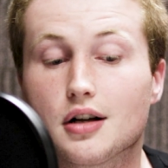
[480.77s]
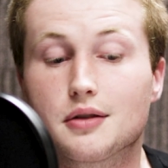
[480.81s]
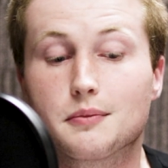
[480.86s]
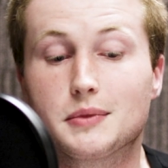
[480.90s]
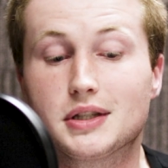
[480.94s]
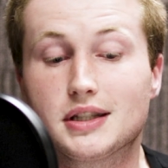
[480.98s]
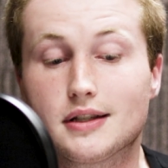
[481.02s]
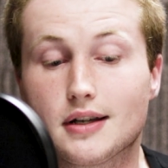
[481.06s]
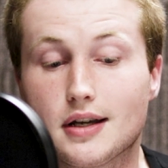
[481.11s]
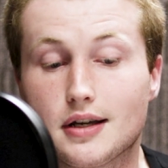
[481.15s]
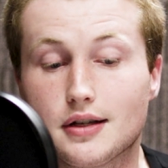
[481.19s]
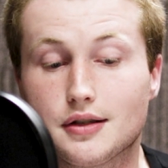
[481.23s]

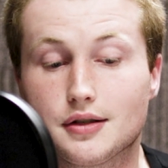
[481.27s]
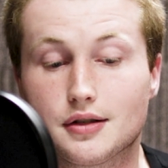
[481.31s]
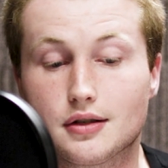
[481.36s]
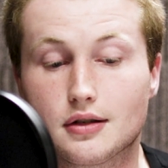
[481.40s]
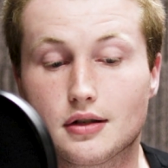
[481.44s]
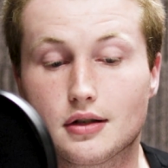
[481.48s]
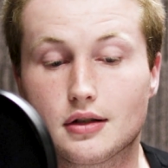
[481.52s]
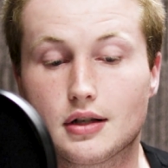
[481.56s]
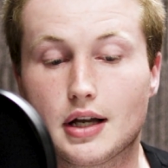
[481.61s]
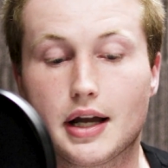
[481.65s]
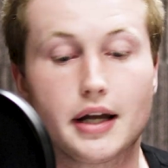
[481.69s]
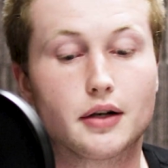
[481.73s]

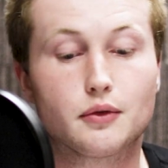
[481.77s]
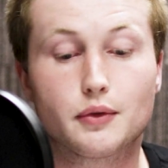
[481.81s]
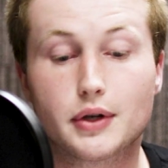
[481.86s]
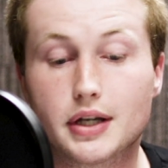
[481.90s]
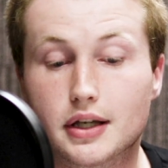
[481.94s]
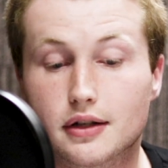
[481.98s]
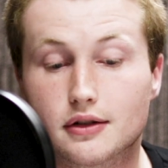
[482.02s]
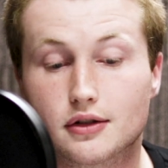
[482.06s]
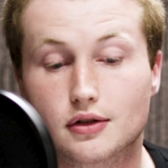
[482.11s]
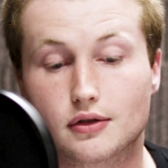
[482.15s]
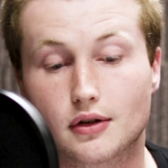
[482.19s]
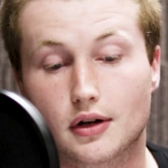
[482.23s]
augmentation and
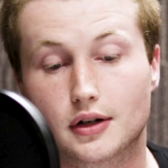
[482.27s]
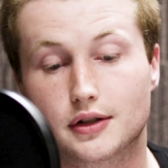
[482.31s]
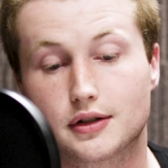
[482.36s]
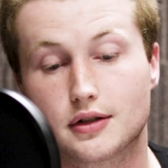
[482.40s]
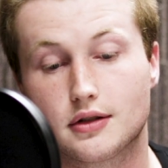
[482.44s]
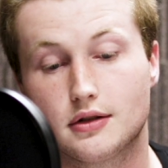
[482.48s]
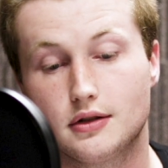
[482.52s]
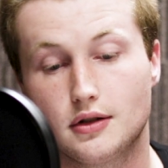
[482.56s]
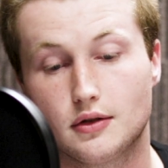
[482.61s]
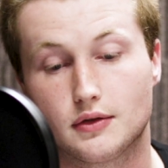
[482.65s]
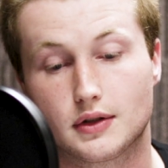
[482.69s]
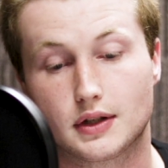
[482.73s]

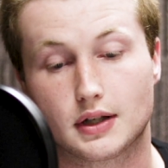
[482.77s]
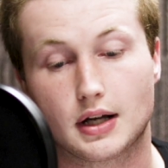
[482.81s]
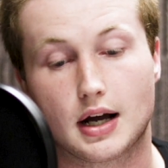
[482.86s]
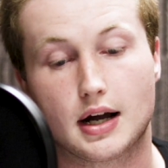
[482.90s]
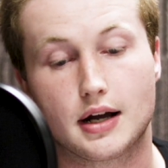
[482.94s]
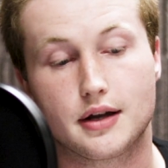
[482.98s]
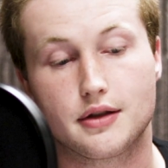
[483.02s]
reconstruction using